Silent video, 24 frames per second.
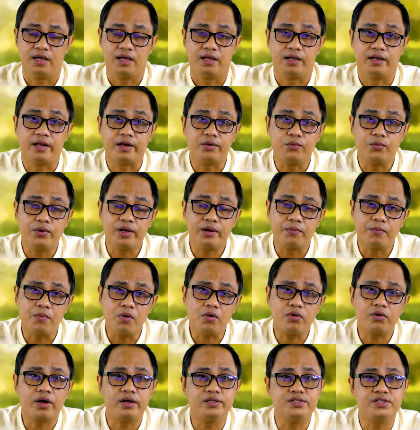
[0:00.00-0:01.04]
And we are
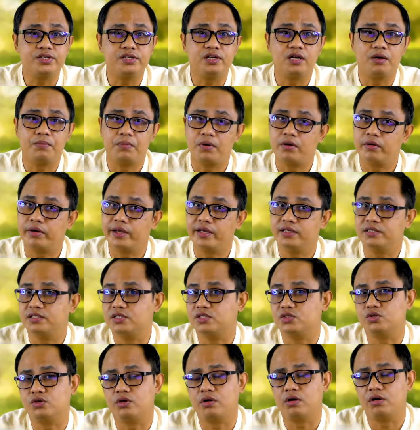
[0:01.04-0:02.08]
more concerned about, as
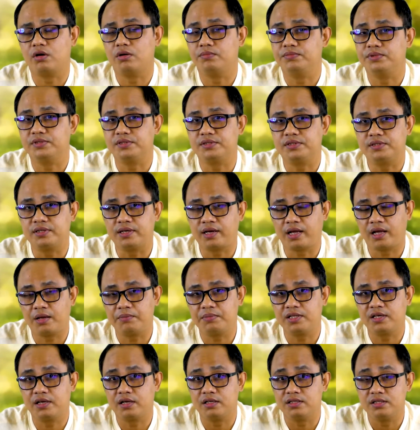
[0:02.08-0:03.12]

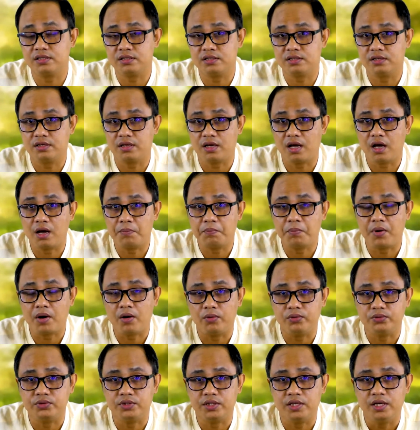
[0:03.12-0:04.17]
sustainably concerned
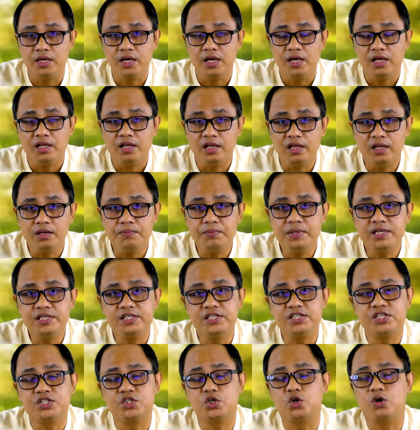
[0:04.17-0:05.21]
about the
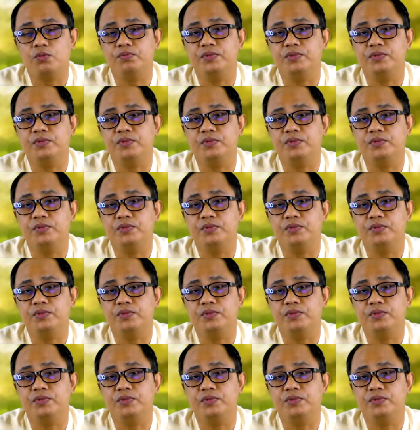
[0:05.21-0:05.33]
limitation of